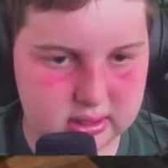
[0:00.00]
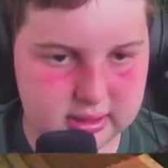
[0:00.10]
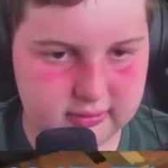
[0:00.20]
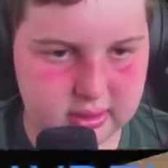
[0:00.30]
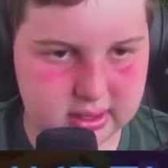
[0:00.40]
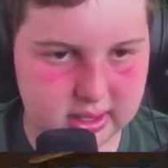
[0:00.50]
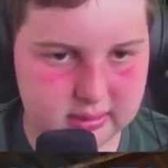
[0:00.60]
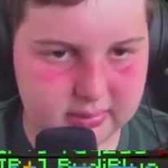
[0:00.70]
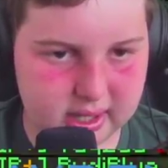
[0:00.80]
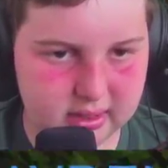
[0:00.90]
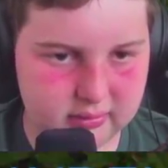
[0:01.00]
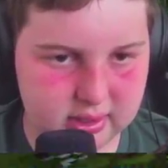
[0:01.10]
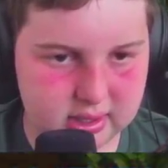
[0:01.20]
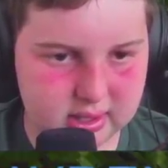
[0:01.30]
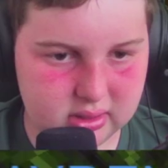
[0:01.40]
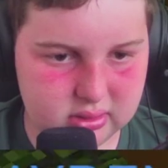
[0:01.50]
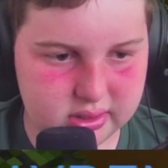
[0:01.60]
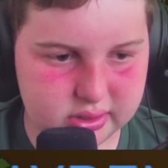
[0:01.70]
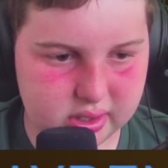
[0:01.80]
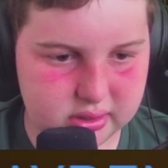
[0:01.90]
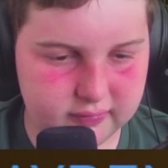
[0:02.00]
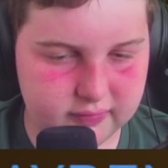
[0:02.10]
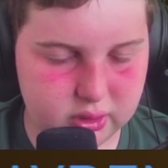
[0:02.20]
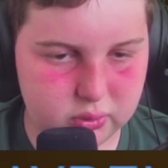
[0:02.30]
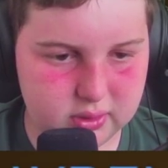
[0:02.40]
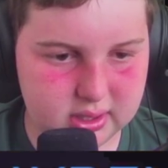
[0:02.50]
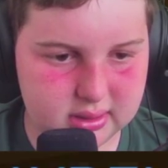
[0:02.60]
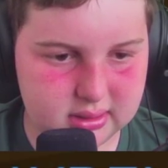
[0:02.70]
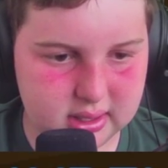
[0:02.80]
It looks like a battery that you can charge your phone with,